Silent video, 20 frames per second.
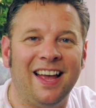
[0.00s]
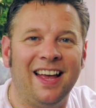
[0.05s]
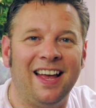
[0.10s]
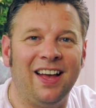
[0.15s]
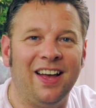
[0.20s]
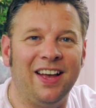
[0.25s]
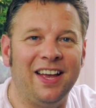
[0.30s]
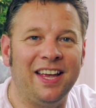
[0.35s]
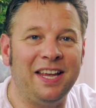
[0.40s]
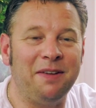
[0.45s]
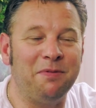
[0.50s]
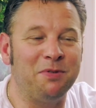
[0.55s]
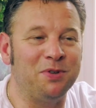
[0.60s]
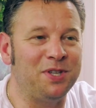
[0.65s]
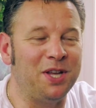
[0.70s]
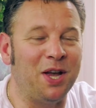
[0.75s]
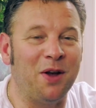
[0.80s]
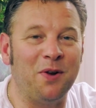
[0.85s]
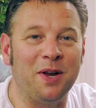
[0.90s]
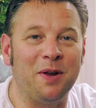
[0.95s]
Uh, he
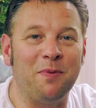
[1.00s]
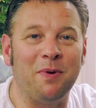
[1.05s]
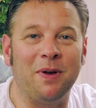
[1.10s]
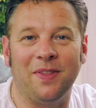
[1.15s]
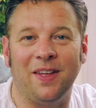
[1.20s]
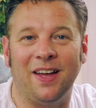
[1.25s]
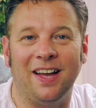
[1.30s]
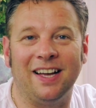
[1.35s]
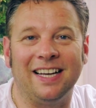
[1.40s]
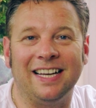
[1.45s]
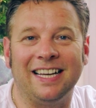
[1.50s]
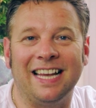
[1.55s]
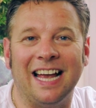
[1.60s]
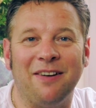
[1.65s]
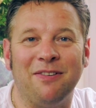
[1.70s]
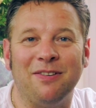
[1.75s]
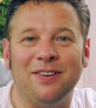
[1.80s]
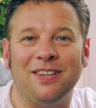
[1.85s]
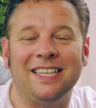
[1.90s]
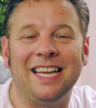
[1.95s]
was the only one I could
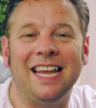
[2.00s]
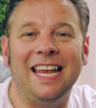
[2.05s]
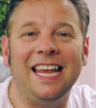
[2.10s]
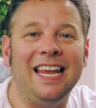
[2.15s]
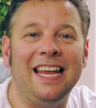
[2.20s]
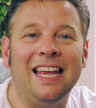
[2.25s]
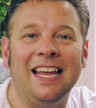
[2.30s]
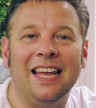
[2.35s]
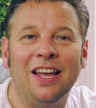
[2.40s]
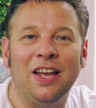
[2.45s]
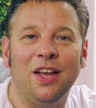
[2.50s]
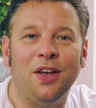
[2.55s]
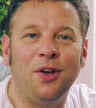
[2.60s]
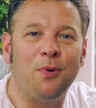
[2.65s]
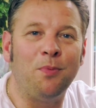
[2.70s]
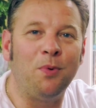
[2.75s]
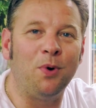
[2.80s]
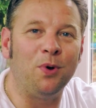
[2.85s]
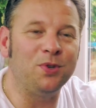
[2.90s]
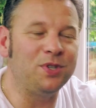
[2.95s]
guarantee
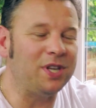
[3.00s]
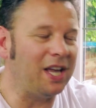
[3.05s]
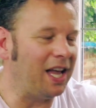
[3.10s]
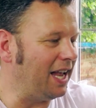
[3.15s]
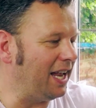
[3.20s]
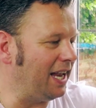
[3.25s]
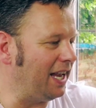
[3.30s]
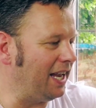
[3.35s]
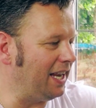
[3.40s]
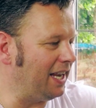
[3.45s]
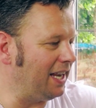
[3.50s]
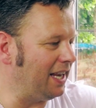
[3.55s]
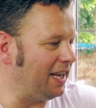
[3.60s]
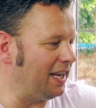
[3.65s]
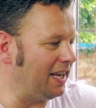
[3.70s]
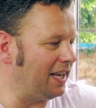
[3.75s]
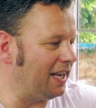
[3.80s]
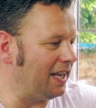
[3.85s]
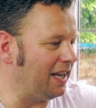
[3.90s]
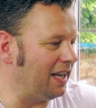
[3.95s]
was
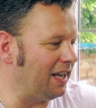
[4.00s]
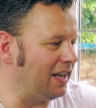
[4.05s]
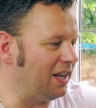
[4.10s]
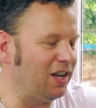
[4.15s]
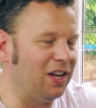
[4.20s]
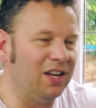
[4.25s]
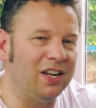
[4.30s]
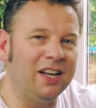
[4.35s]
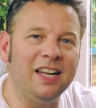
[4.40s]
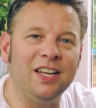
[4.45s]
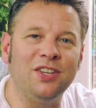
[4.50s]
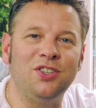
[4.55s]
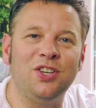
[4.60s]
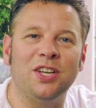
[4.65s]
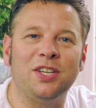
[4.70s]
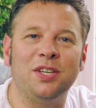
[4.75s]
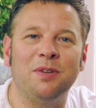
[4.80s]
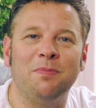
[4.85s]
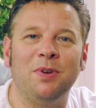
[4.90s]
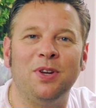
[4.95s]
a, a,
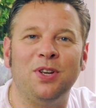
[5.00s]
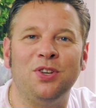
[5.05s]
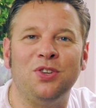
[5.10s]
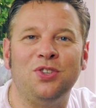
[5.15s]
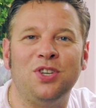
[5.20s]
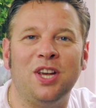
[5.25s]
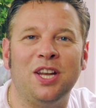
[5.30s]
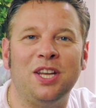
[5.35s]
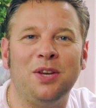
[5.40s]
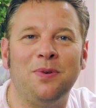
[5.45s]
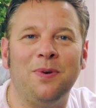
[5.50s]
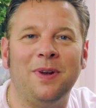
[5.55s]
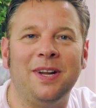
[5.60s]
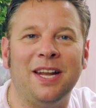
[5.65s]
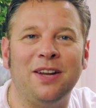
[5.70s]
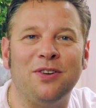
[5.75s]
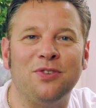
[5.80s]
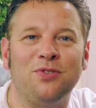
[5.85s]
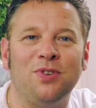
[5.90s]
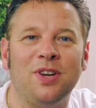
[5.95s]
legitimate and genuine
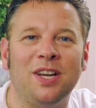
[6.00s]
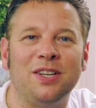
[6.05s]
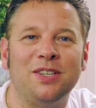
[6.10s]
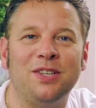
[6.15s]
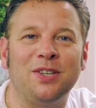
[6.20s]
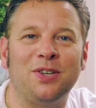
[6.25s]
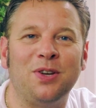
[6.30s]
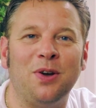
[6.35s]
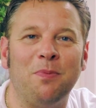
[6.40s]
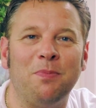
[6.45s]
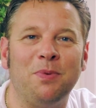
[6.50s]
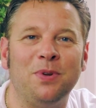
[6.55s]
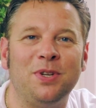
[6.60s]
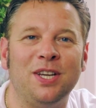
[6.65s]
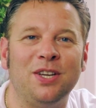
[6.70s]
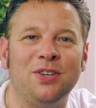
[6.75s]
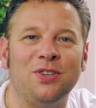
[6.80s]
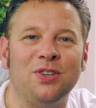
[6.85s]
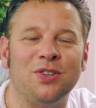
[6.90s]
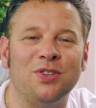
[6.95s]
entry into the
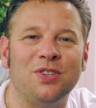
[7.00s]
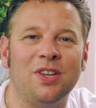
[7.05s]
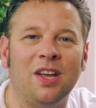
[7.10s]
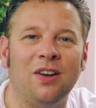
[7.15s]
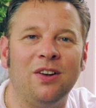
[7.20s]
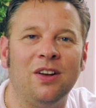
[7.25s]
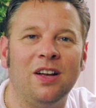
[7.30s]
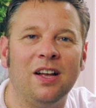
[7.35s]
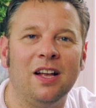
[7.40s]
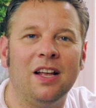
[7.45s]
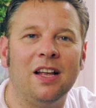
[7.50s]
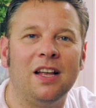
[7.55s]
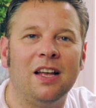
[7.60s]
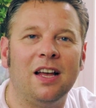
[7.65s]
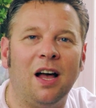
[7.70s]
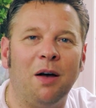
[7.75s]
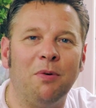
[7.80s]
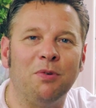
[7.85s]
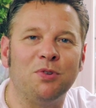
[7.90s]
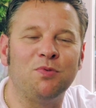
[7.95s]
competition. So
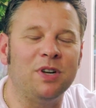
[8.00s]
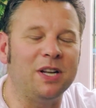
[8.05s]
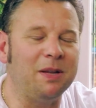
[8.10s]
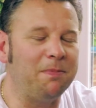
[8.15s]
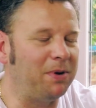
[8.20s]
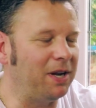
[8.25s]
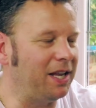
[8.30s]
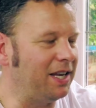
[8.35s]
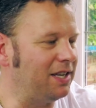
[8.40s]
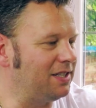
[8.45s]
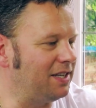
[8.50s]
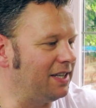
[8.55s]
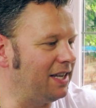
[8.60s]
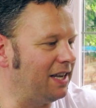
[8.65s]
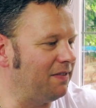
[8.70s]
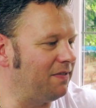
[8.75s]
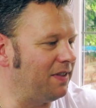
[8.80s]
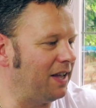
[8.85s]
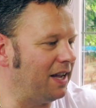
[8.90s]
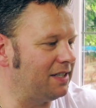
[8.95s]
I was really pleased to
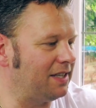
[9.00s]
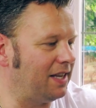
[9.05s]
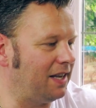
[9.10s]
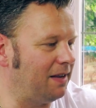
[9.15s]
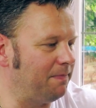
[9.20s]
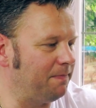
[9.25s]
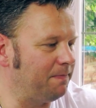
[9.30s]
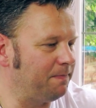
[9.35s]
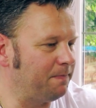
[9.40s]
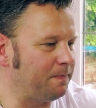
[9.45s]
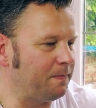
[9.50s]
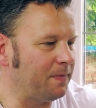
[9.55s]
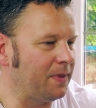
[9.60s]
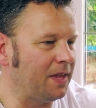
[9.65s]
give that to him.